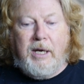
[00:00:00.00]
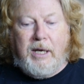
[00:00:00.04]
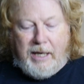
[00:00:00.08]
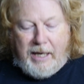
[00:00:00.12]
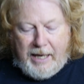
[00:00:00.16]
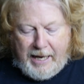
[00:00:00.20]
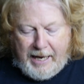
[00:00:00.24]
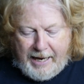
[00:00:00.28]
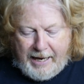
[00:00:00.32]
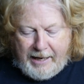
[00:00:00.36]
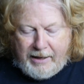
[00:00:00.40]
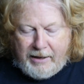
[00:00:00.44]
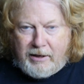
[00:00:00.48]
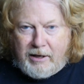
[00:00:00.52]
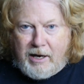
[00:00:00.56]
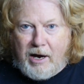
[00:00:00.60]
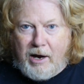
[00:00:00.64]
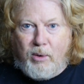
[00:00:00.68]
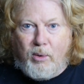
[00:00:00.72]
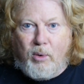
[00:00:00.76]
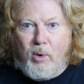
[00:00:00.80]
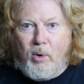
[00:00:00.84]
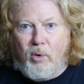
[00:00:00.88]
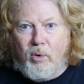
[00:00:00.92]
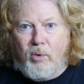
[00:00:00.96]
and
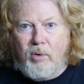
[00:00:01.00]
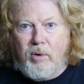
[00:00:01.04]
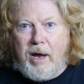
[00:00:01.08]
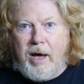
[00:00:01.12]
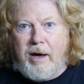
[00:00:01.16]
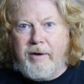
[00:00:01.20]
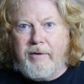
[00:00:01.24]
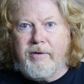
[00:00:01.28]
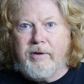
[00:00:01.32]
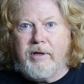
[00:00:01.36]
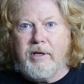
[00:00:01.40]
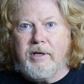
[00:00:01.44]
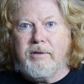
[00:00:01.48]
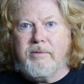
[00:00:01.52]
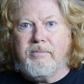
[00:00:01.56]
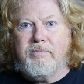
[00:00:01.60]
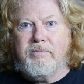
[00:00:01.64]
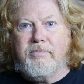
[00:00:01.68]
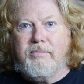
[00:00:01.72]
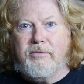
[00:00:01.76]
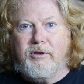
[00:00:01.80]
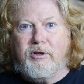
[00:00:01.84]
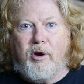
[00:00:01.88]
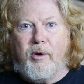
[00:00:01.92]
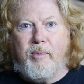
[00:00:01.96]
go all over the
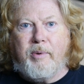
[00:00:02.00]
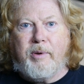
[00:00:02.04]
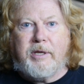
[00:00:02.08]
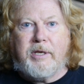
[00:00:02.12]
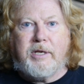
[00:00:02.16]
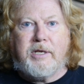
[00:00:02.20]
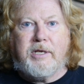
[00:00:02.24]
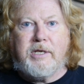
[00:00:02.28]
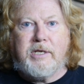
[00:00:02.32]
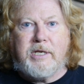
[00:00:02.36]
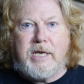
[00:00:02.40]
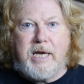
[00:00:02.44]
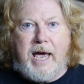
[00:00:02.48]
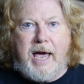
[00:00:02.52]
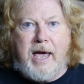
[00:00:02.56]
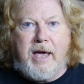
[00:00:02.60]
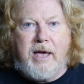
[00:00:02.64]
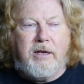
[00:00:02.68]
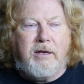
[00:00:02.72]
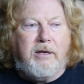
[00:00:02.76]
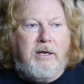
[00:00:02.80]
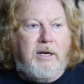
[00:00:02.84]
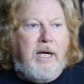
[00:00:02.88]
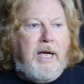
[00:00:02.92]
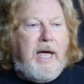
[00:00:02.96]
top of the cassette
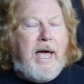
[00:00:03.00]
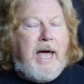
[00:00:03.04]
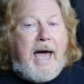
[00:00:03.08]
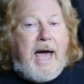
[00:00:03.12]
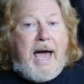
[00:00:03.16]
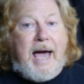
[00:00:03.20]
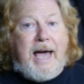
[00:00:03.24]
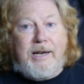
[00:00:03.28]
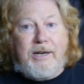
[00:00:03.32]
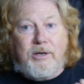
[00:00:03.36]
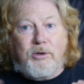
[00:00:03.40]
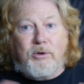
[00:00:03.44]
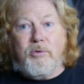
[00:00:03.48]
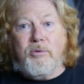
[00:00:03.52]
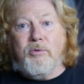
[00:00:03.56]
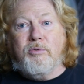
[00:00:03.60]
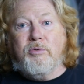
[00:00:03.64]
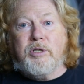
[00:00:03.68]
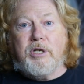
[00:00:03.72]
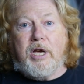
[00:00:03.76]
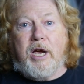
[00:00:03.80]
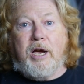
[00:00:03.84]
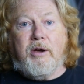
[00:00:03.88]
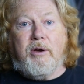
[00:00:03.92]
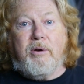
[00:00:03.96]
and
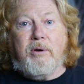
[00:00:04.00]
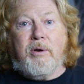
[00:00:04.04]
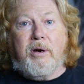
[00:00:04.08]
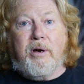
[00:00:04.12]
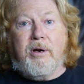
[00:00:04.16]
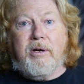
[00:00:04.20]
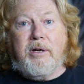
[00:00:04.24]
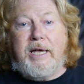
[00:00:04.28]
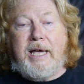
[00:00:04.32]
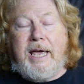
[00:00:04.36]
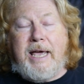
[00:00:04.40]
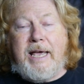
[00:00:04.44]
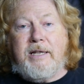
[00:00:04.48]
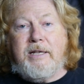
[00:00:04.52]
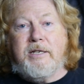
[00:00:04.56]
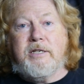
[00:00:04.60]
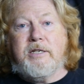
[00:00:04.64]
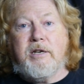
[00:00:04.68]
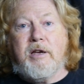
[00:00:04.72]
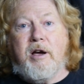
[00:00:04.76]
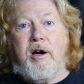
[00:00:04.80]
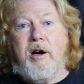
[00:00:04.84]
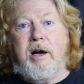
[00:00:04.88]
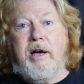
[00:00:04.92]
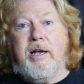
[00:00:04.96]
also
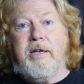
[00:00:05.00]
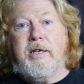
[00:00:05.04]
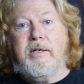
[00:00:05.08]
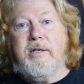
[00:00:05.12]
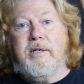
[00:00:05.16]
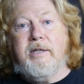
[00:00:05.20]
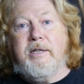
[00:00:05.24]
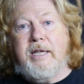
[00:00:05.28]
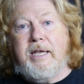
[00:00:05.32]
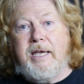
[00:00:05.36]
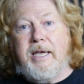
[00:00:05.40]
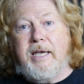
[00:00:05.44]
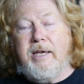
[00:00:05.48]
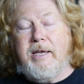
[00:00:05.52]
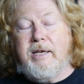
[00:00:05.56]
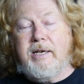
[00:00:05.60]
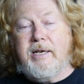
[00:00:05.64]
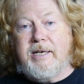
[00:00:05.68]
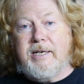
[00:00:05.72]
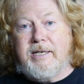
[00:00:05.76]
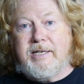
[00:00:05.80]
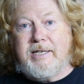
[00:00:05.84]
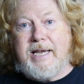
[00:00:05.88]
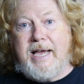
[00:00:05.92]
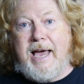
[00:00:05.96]
inside the
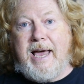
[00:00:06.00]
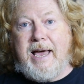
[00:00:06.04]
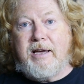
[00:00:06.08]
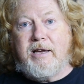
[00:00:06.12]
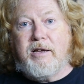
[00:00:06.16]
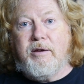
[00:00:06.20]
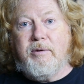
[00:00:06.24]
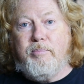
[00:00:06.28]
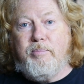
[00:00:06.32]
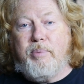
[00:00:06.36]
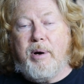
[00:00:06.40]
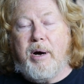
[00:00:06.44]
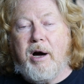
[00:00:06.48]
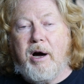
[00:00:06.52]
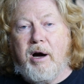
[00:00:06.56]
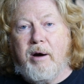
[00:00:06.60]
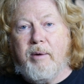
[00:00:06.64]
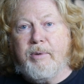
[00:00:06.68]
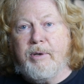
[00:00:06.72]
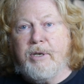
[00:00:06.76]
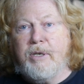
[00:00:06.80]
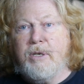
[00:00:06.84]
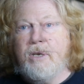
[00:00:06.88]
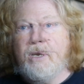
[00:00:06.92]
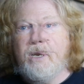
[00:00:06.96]
cassette
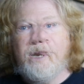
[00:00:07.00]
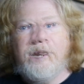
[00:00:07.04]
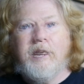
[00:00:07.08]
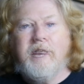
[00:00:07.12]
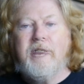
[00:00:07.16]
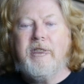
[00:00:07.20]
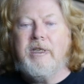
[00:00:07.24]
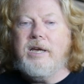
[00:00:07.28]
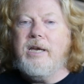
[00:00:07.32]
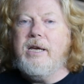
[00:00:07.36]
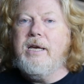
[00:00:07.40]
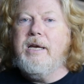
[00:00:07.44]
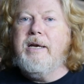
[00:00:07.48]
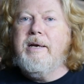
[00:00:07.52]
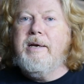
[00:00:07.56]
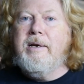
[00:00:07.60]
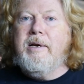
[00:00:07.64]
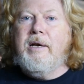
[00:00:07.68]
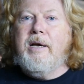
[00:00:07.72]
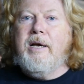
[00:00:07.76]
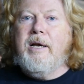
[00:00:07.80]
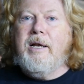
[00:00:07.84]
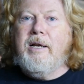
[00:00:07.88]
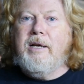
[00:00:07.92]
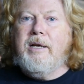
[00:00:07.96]
compartment.
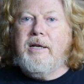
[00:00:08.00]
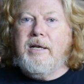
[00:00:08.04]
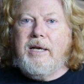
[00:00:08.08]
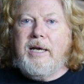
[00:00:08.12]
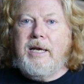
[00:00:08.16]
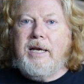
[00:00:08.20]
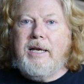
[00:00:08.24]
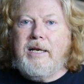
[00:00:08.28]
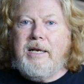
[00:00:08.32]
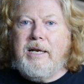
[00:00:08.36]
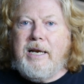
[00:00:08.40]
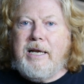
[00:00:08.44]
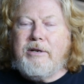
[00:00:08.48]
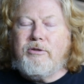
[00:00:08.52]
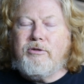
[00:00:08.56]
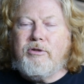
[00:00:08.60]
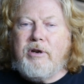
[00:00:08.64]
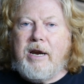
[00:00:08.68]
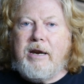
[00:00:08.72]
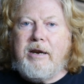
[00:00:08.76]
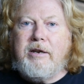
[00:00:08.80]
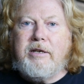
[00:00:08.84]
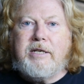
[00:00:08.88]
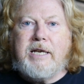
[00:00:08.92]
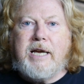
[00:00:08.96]
It
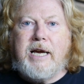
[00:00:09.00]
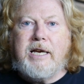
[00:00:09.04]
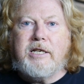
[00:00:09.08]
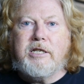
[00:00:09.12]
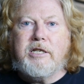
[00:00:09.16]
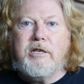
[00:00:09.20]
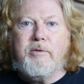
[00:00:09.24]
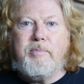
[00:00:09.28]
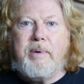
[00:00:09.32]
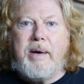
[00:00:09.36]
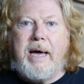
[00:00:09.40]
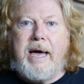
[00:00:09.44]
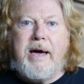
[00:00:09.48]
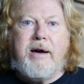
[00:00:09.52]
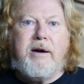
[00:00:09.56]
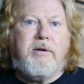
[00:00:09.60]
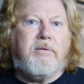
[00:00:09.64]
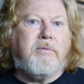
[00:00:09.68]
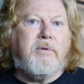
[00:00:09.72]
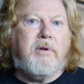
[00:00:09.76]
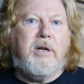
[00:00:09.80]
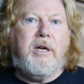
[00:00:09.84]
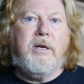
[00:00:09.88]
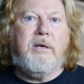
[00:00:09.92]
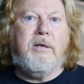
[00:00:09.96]
literally only takes
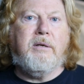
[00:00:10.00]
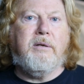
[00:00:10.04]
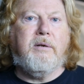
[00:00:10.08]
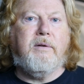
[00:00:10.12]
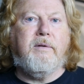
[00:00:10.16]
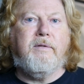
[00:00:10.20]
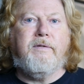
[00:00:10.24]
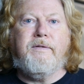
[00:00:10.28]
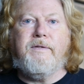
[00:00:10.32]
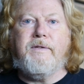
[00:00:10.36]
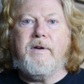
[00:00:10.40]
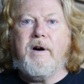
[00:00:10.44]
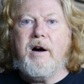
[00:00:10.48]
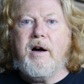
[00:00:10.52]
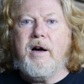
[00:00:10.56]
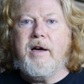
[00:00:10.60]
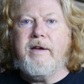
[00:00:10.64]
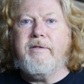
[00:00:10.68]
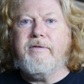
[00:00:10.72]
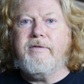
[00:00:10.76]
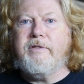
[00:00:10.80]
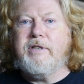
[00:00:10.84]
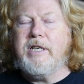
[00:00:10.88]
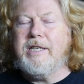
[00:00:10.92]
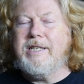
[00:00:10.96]
about
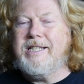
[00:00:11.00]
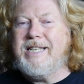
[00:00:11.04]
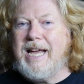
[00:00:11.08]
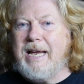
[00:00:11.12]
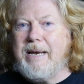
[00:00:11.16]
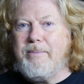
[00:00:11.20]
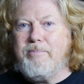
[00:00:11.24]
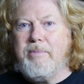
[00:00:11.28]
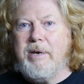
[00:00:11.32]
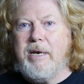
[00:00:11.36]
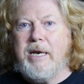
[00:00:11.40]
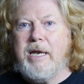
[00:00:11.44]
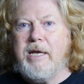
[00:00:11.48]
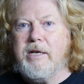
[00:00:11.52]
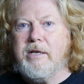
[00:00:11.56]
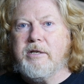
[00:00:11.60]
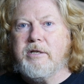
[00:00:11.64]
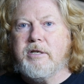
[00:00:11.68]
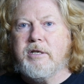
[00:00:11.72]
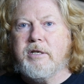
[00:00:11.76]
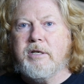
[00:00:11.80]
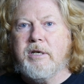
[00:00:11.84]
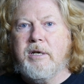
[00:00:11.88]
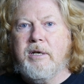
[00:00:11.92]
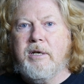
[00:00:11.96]
5 to 10
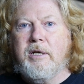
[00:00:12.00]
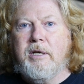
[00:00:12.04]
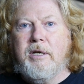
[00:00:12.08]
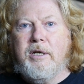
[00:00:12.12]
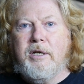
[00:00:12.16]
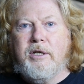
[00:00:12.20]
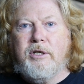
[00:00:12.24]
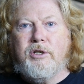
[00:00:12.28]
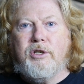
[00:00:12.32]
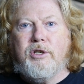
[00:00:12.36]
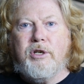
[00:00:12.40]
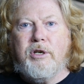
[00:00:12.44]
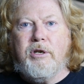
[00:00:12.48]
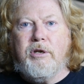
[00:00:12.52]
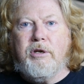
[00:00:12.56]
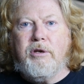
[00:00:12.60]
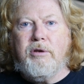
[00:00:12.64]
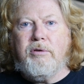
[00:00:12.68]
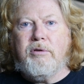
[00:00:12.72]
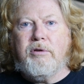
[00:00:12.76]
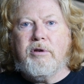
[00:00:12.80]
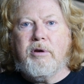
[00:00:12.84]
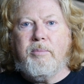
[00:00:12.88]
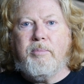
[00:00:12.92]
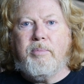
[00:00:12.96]
minutes
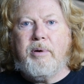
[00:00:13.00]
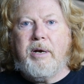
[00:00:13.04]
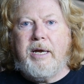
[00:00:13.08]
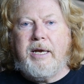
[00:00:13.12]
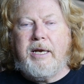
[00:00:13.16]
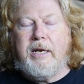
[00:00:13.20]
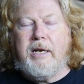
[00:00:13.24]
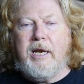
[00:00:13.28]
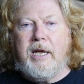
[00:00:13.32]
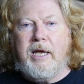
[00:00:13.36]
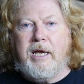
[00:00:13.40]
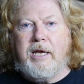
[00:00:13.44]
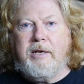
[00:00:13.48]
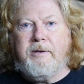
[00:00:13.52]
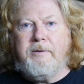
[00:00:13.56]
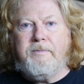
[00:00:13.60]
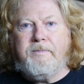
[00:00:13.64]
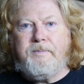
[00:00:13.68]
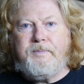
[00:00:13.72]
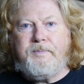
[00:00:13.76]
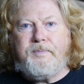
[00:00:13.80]
to completely